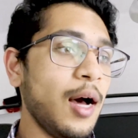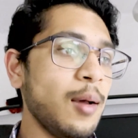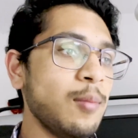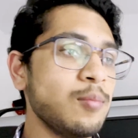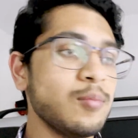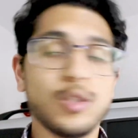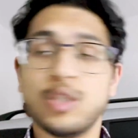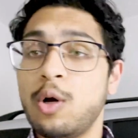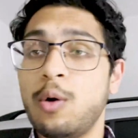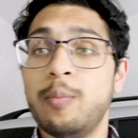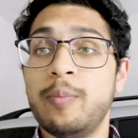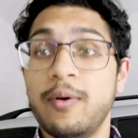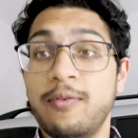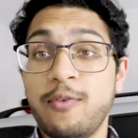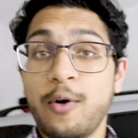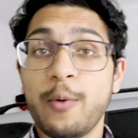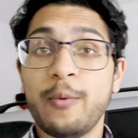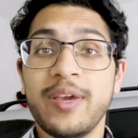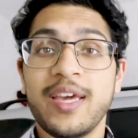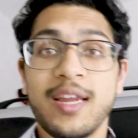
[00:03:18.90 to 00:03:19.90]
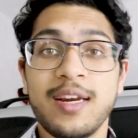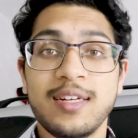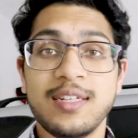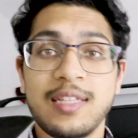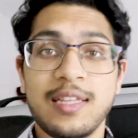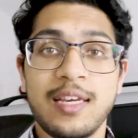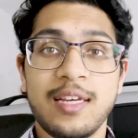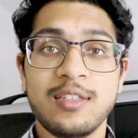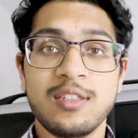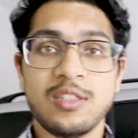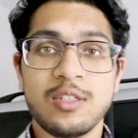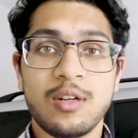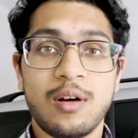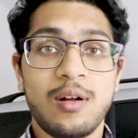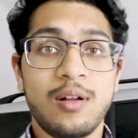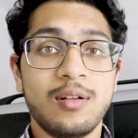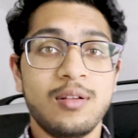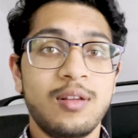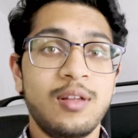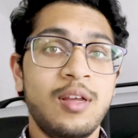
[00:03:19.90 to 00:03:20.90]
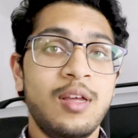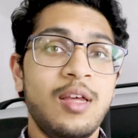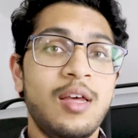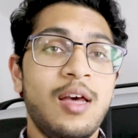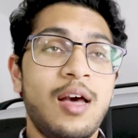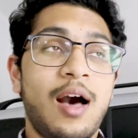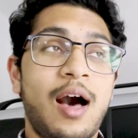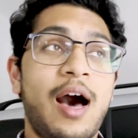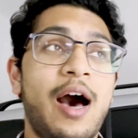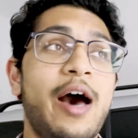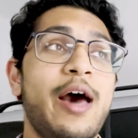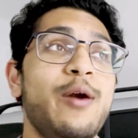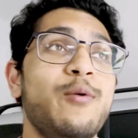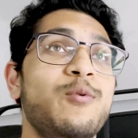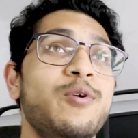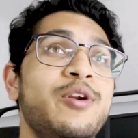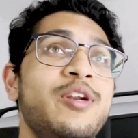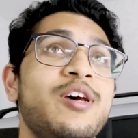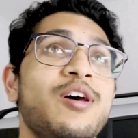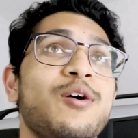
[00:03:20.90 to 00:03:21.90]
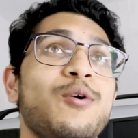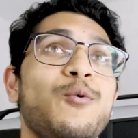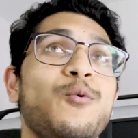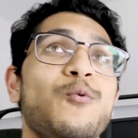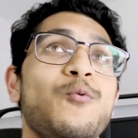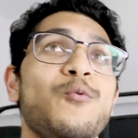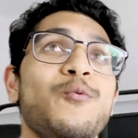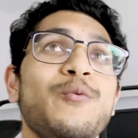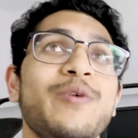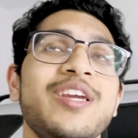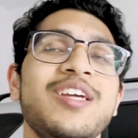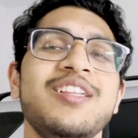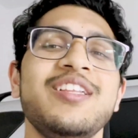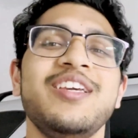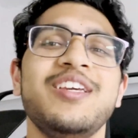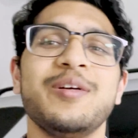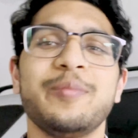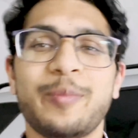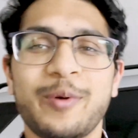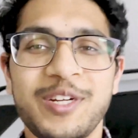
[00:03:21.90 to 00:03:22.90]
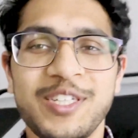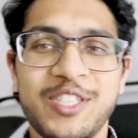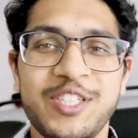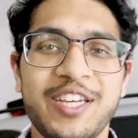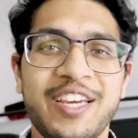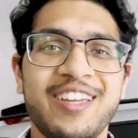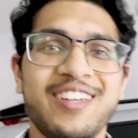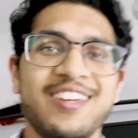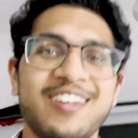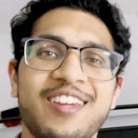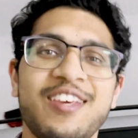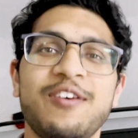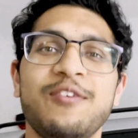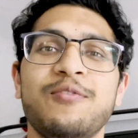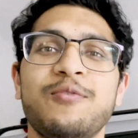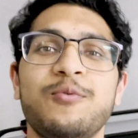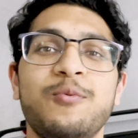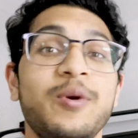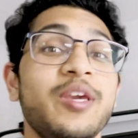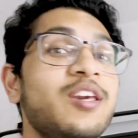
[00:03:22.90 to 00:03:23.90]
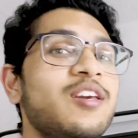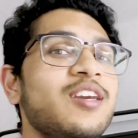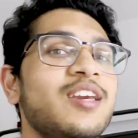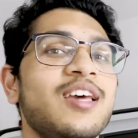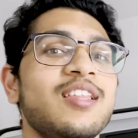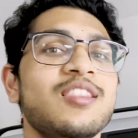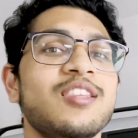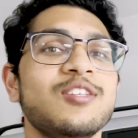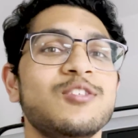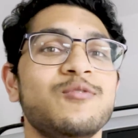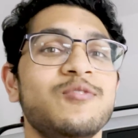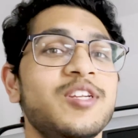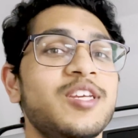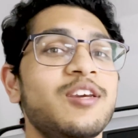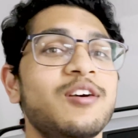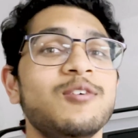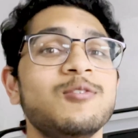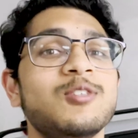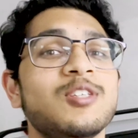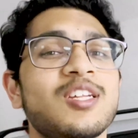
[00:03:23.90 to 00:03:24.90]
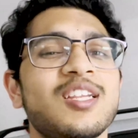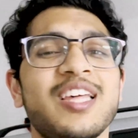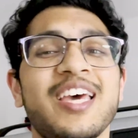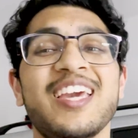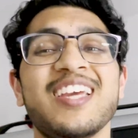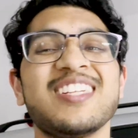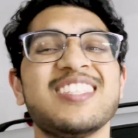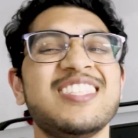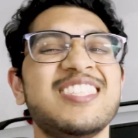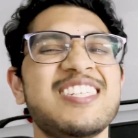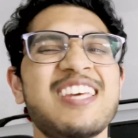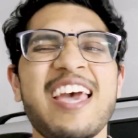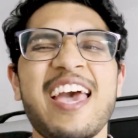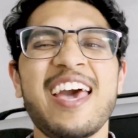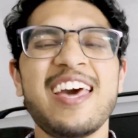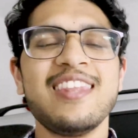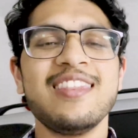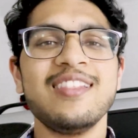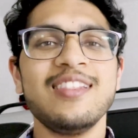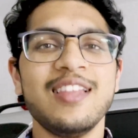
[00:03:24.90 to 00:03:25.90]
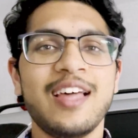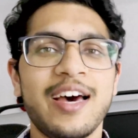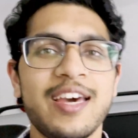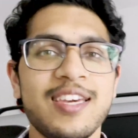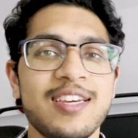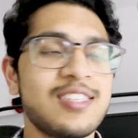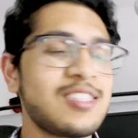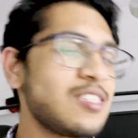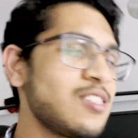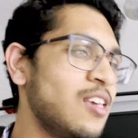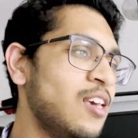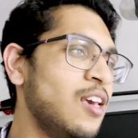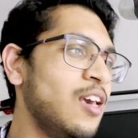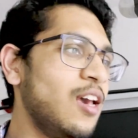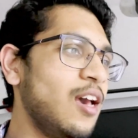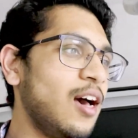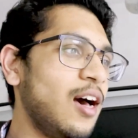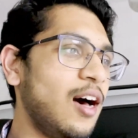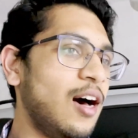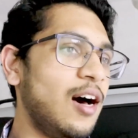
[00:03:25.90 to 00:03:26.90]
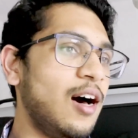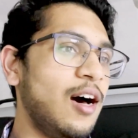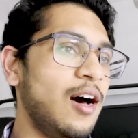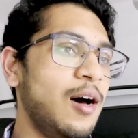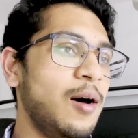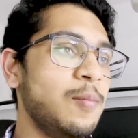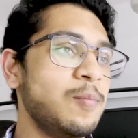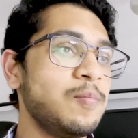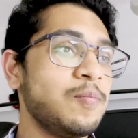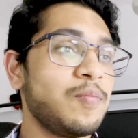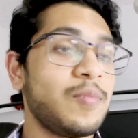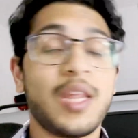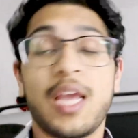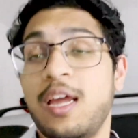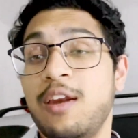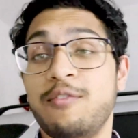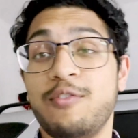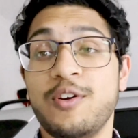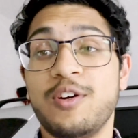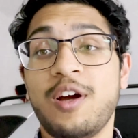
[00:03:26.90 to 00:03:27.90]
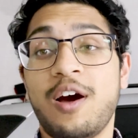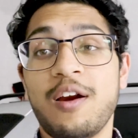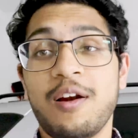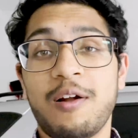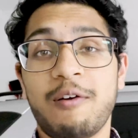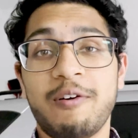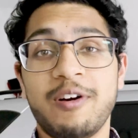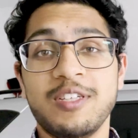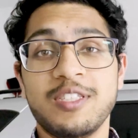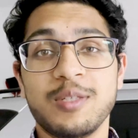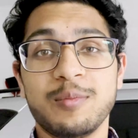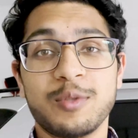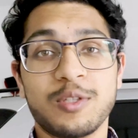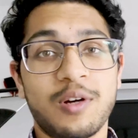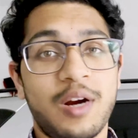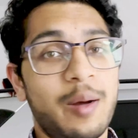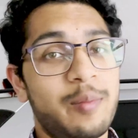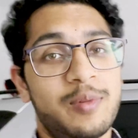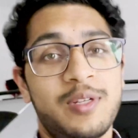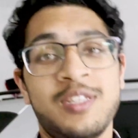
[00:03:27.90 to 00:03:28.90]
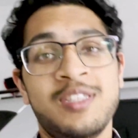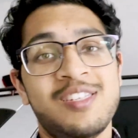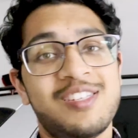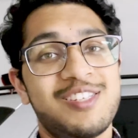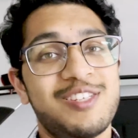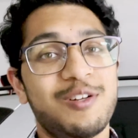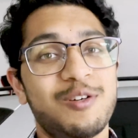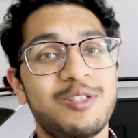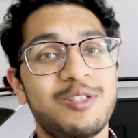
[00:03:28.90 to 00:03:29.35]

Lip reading: So before we get into the install, I would really appreciate it if we could get this video to like 10 likes. And if you're not already subscribed, consider